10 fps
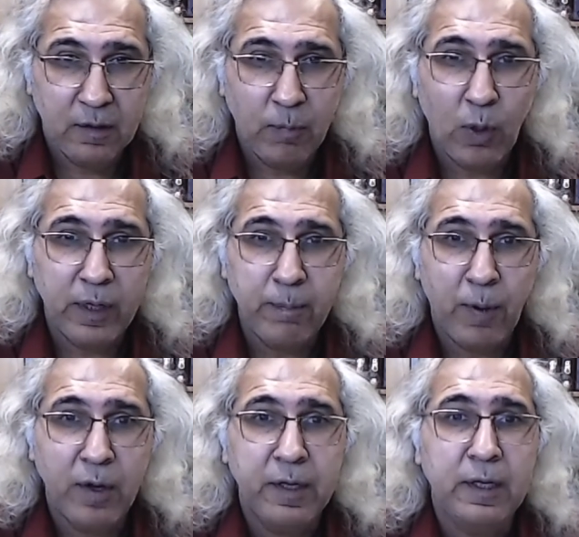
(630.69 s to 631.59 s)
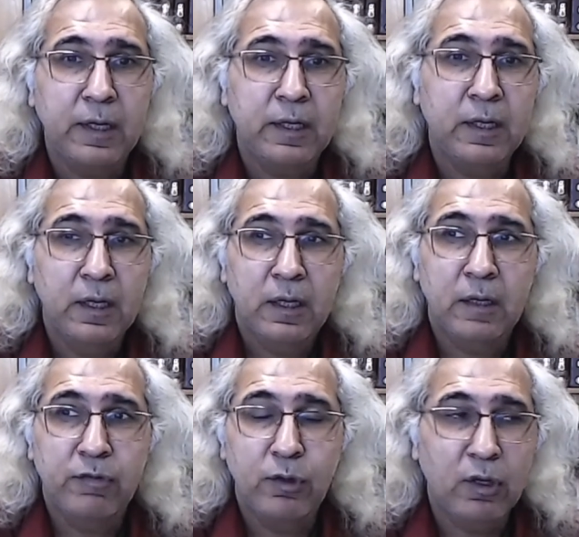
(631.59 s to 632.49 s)
More importantly,
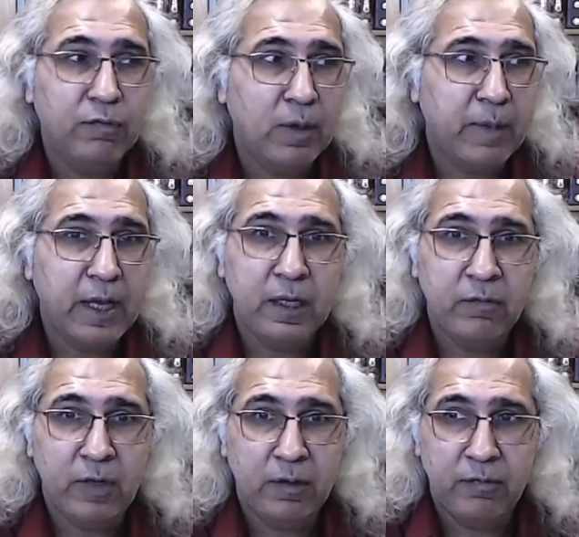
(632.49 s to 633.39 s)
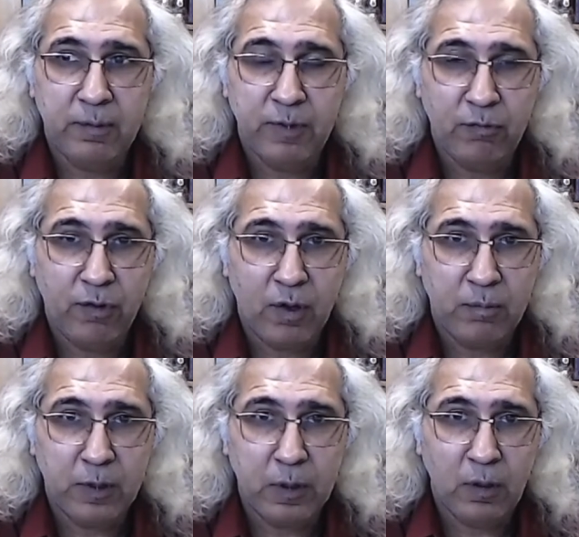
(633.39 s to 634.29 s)
if you are from anywhere from the
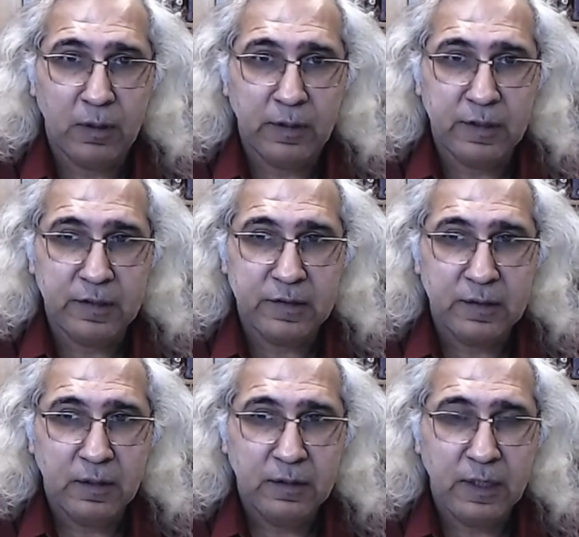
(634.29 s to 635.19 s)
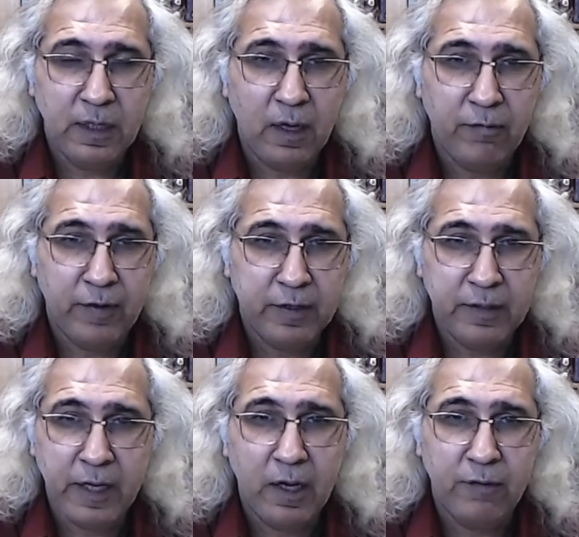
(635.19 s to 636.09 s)
former colonies, think of it.
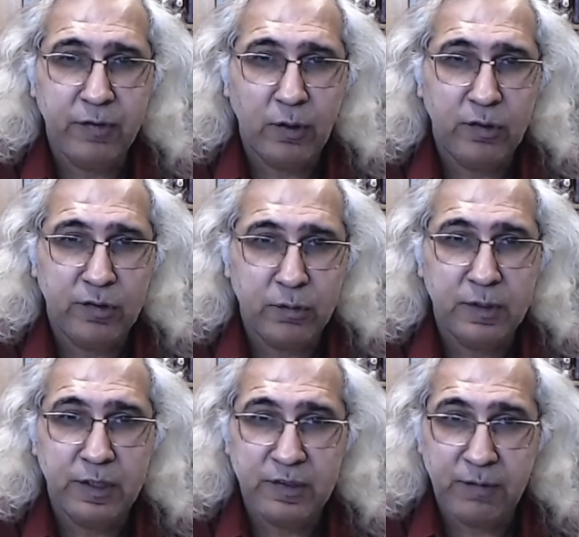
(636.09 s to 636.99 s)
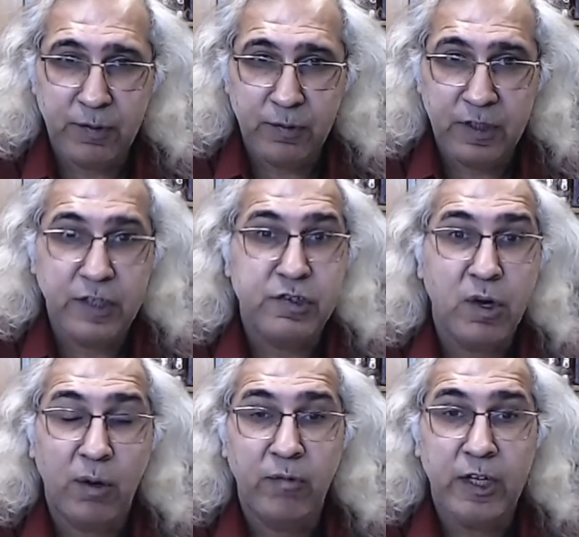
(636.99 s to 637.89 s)
Think of your students if you teach
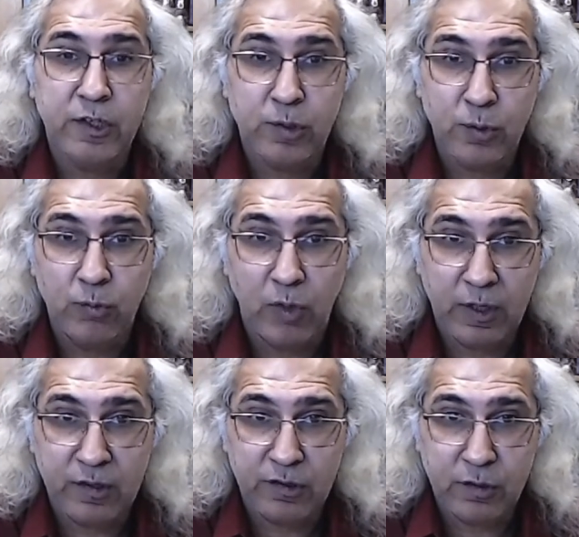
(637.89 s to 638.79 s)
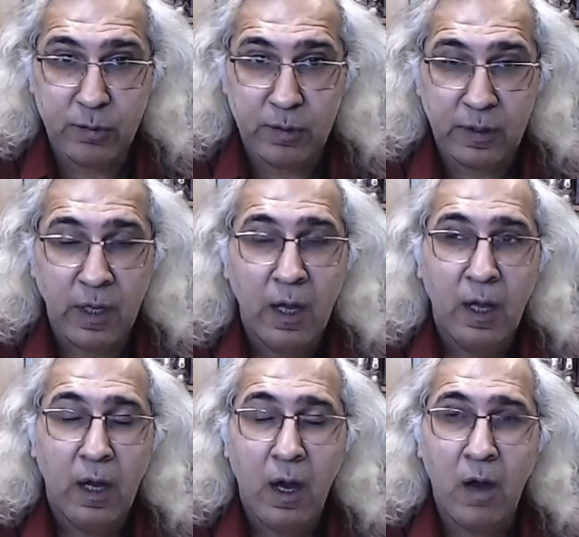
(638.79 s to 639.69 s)
or when you were a student.
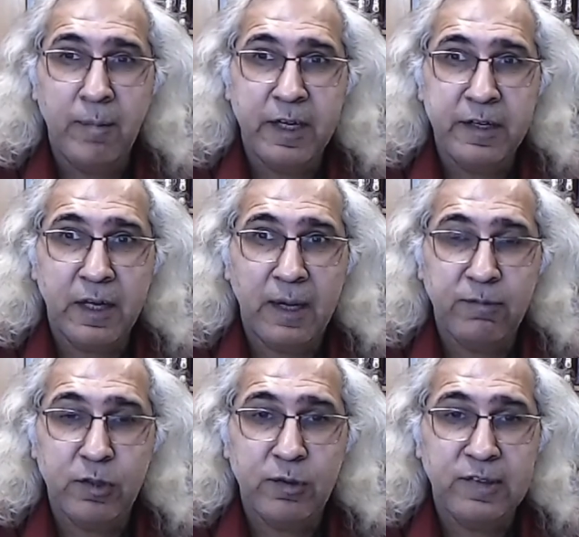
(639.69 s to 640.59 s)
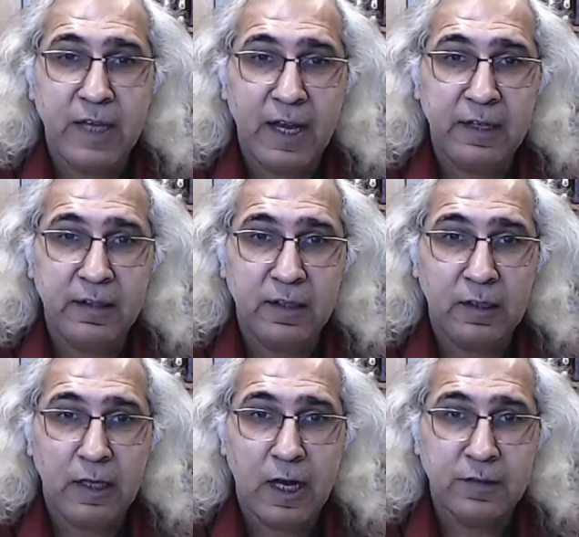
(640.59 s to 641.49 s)
How many times you sat in the
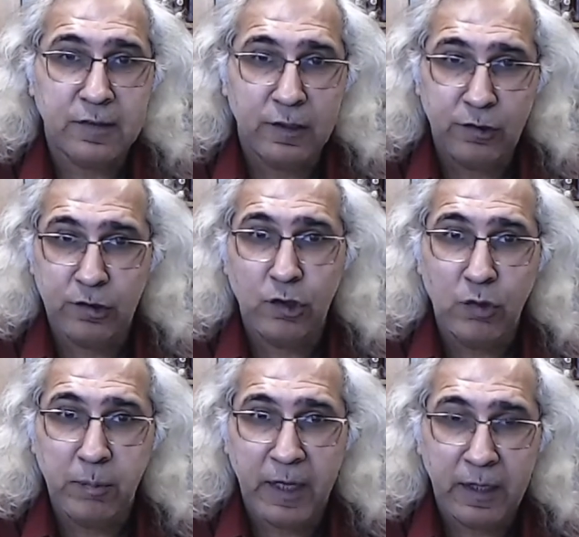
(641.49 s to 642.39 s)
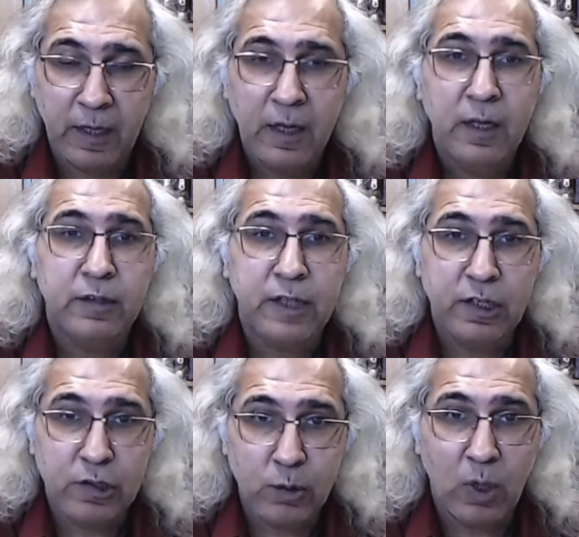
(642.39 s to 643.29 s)
class assuming
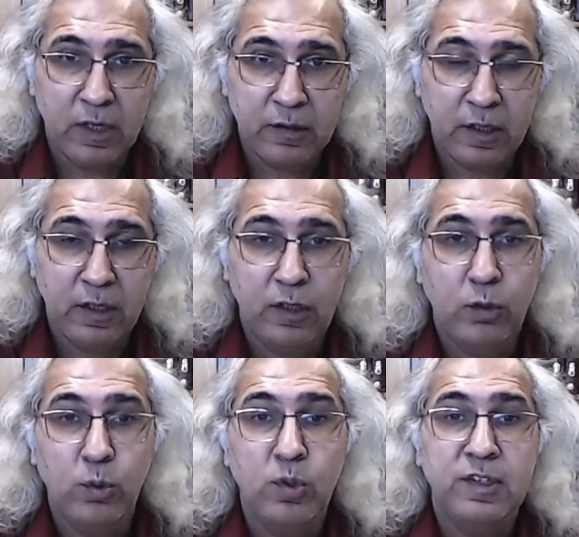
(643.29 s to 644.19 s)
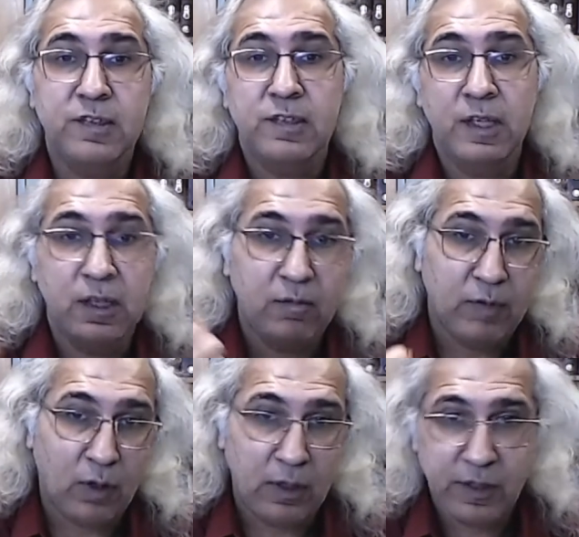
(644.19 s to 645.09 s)
that you are there to receive
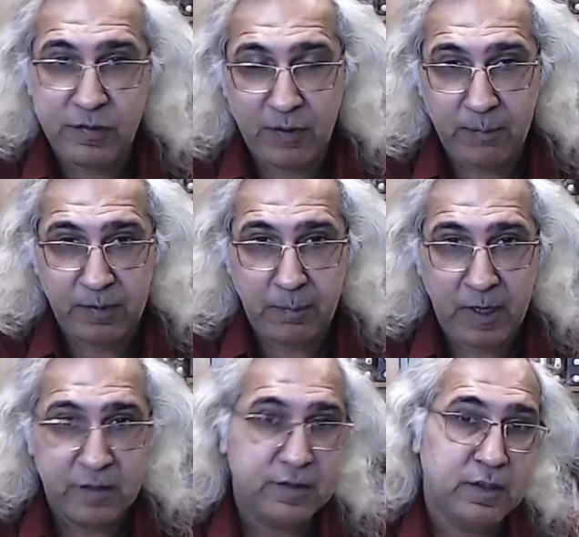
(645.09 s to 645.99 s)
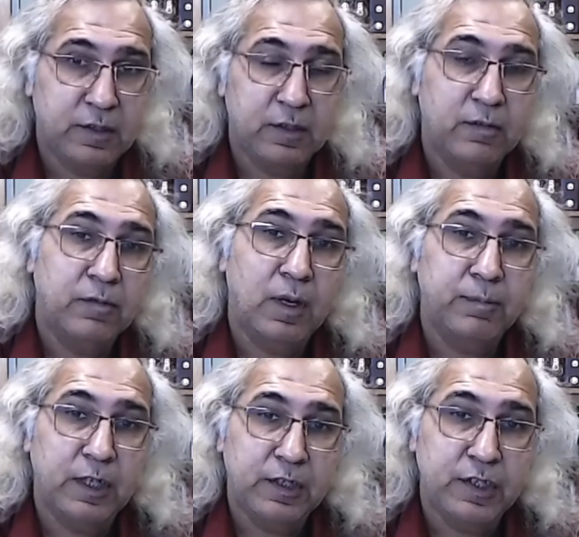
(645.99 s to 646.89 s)
knowledge from the master, from
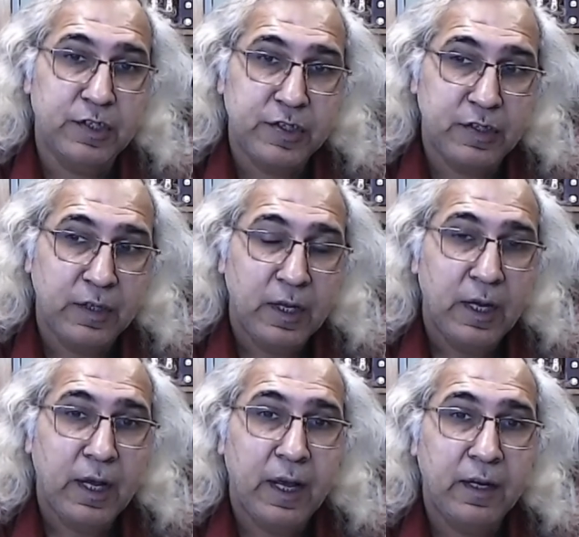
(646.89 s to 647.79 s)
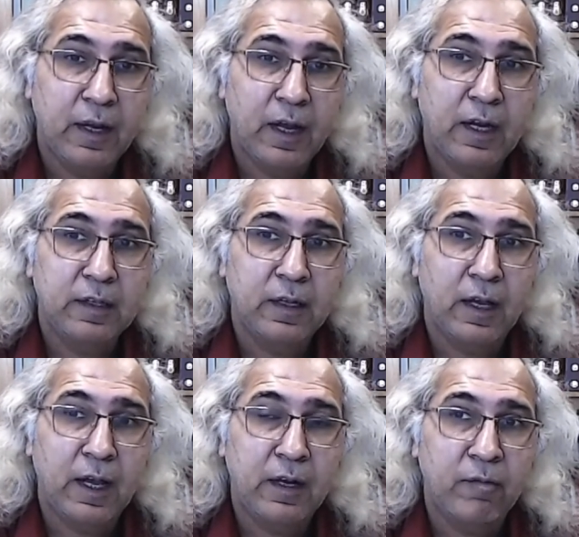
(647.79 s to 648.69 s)
the teacher. And, and,
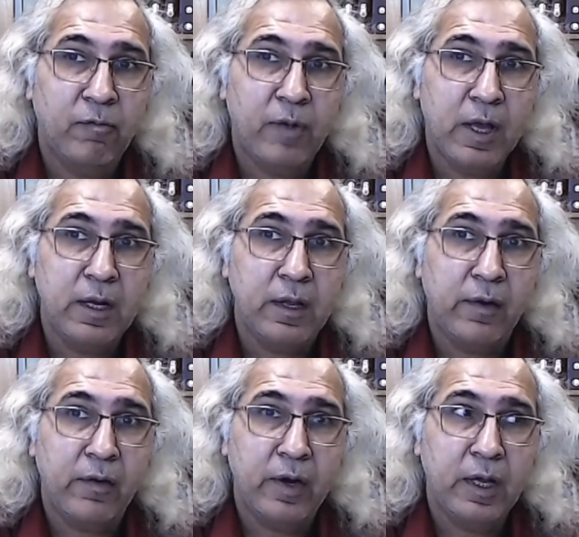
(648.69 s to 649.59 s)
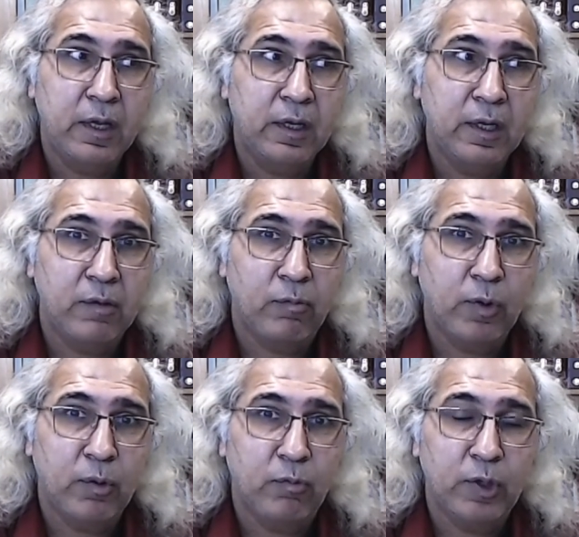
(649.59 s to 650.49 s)
and very rarely
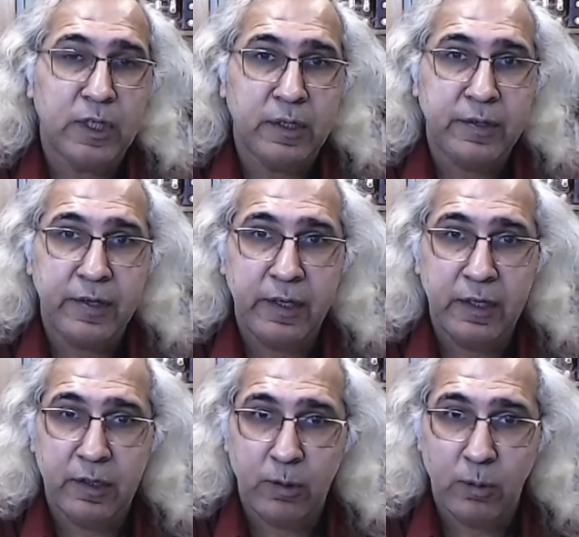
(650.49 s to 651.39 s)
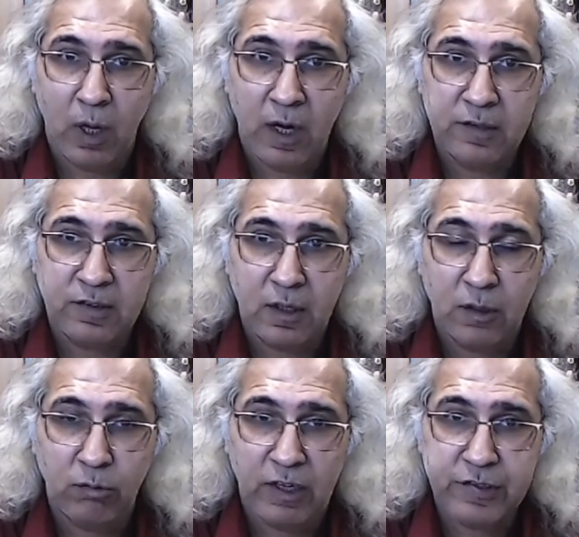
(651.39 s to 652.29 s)
would we dare to ask a
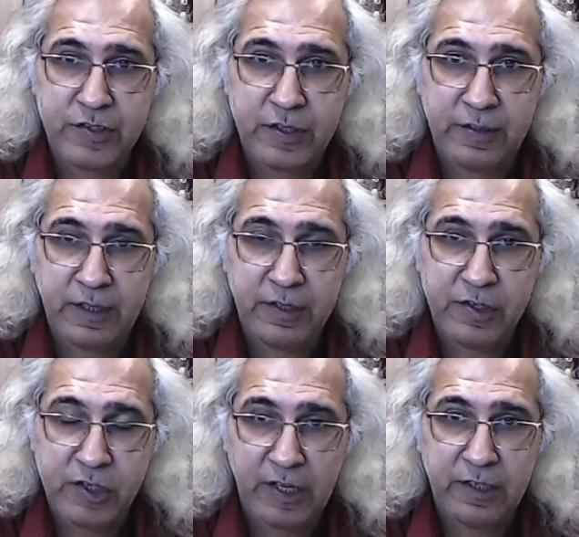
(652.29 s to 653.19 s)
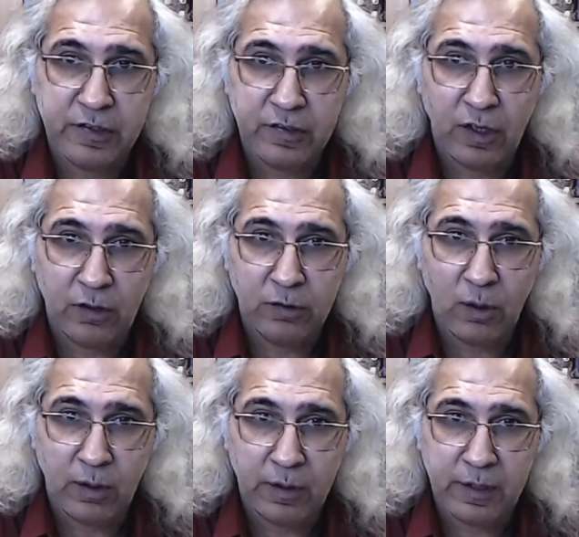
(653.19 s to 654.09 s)
question that challenged the
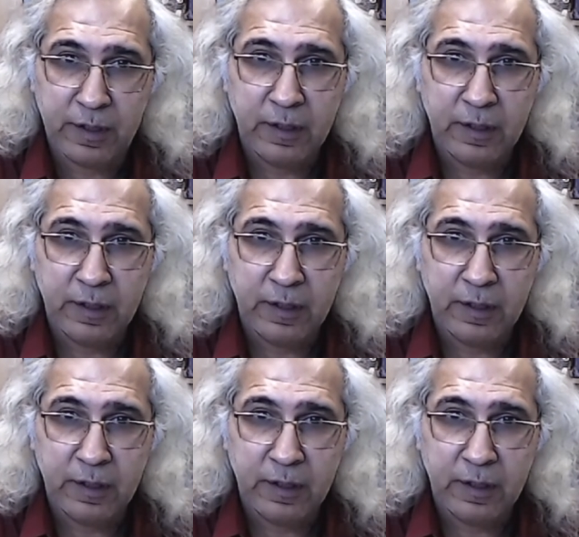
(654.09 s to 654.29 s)
authority